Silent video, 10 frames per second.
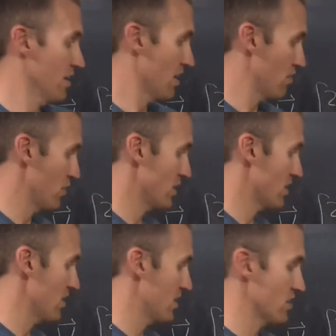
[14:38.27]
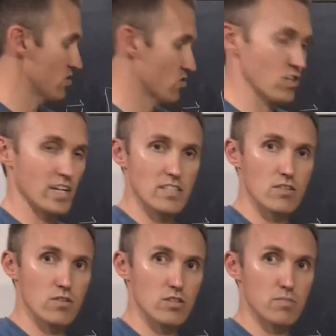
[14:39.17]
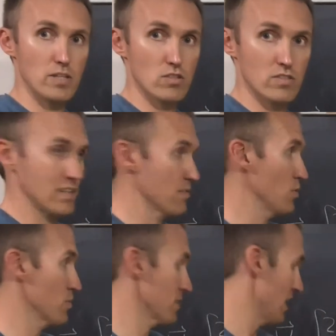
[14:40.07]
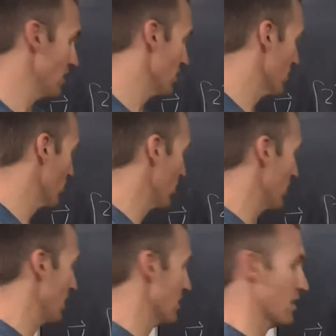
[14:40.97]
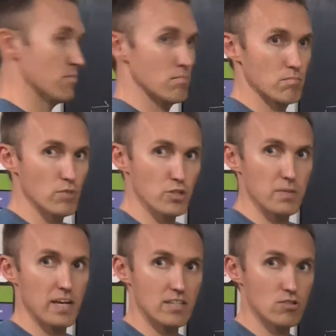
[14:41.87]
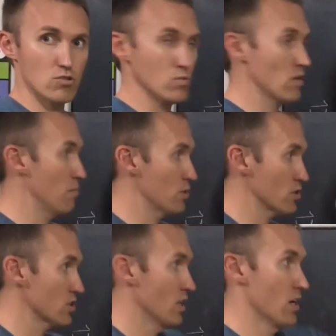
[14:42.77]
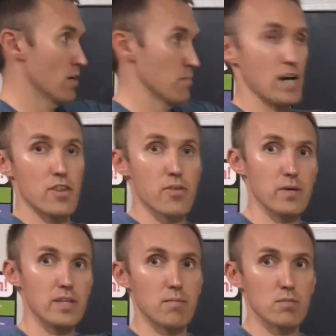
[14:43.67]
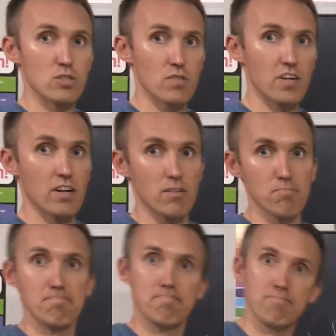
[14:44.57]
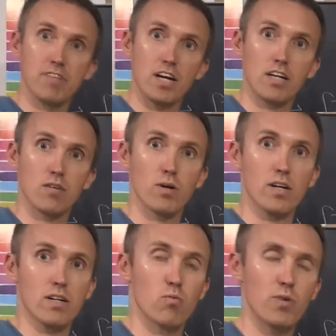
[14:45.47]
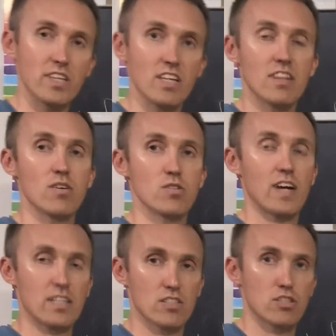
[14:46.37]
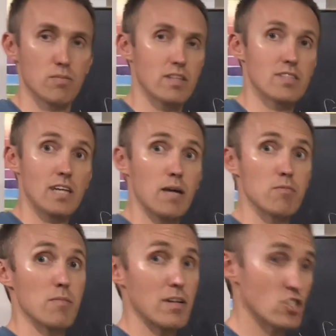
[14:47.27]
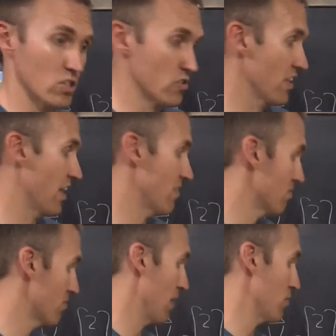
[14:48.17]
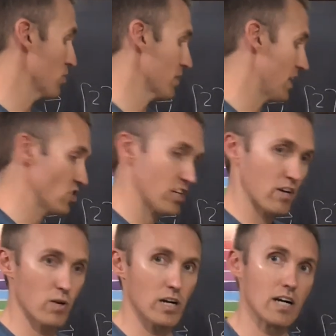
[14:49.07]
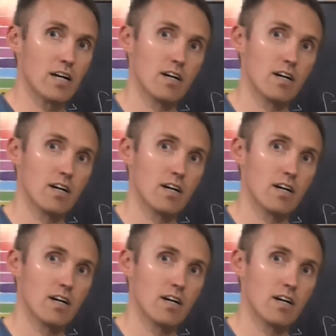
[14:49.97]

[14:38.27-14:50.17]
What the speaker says: If we did this, tried to do this matrix vector multiplication, we would end up multiplying 2 numbers by 3 numbers over here. Not going to work. We need those vectors to be the same dimension so that that multiplication can work.